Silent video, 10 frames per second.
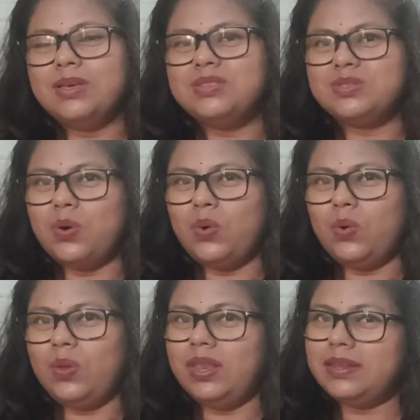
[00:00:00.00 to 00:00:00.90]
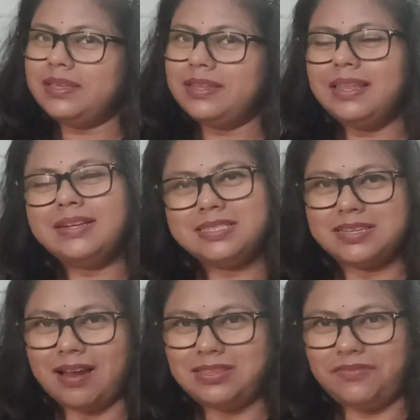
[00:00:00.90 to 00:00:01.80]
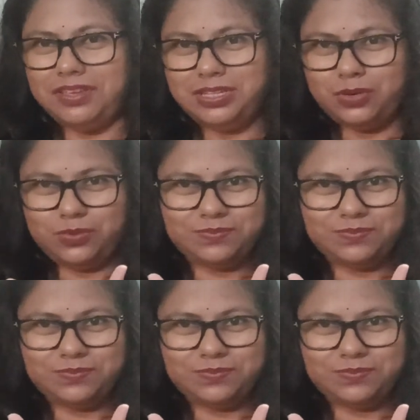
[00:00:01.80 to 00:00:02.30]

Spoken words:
So let's start the video.